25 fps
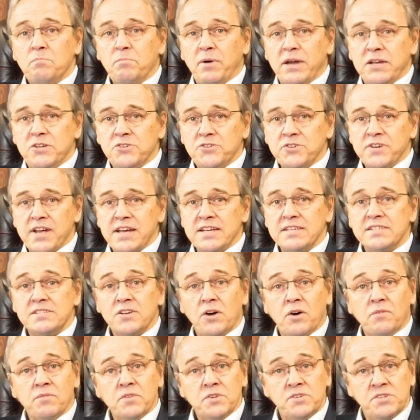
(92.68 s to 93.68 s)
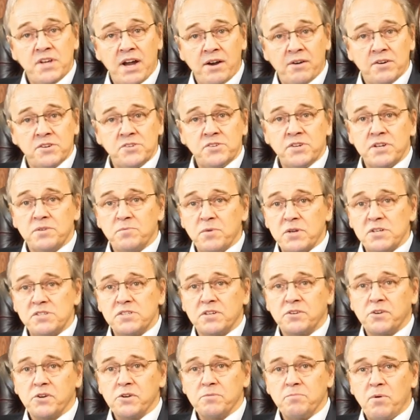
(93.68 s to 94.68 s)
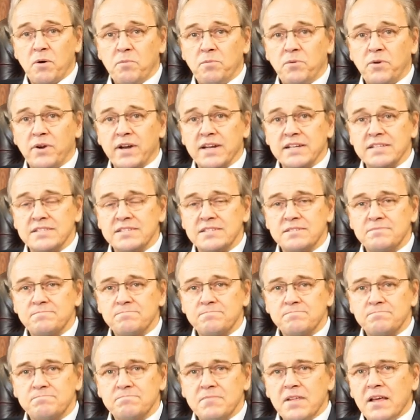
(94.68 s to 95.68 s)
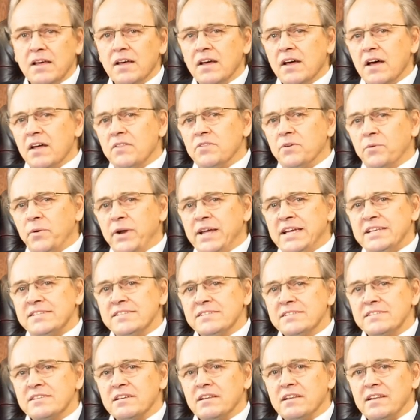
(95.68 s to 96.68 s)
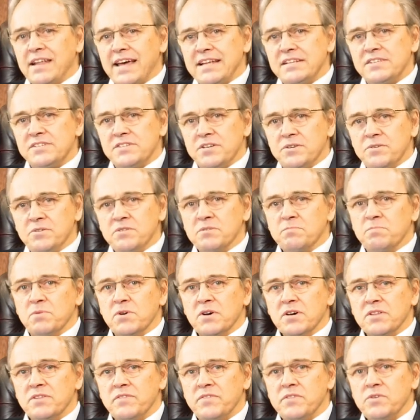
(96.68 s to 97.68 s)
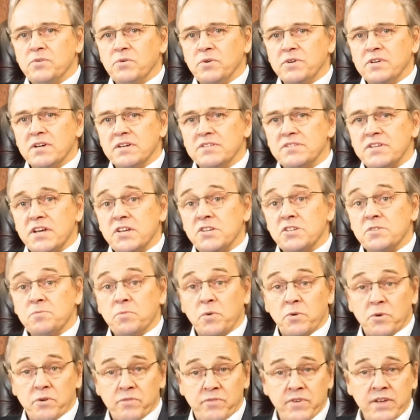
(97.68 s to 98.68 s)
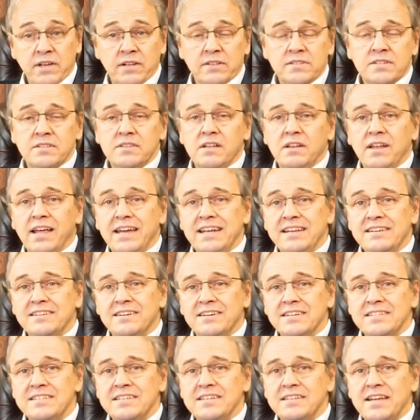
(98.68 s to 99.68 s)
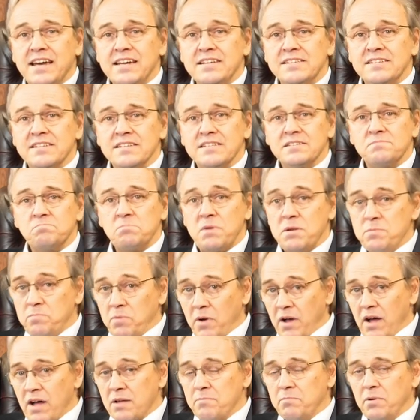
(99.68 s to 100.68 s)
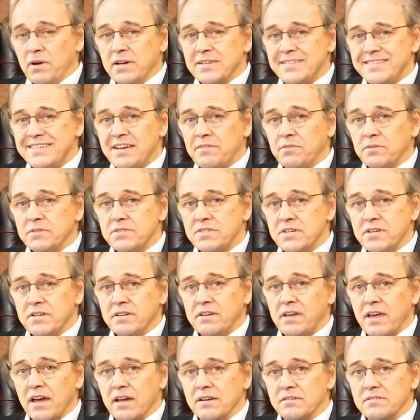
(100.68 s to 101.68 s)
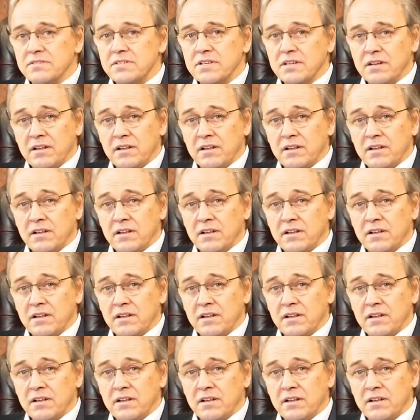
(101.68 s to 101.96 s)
patroness of the territory in which the group operates. The reasons that led to the birth of the organisation were revealed in the late 1980s, in part by several turncoats,